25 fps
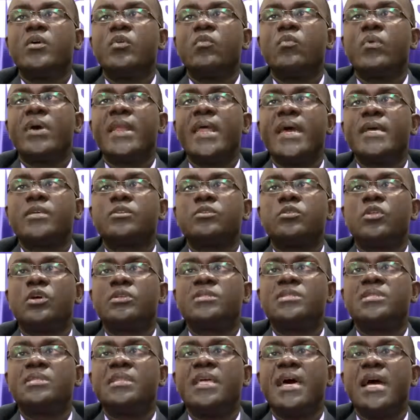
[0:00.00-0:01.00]
When I
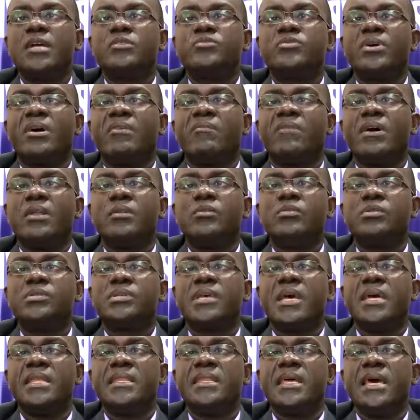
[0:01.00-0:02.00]
slot in the actual values
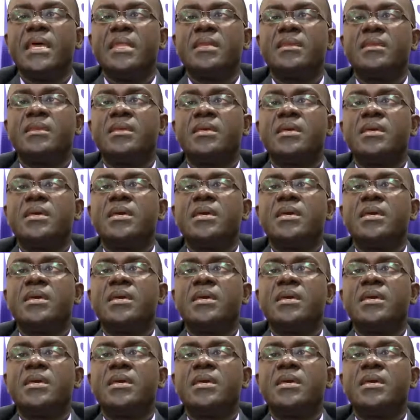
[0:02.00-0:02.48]
and then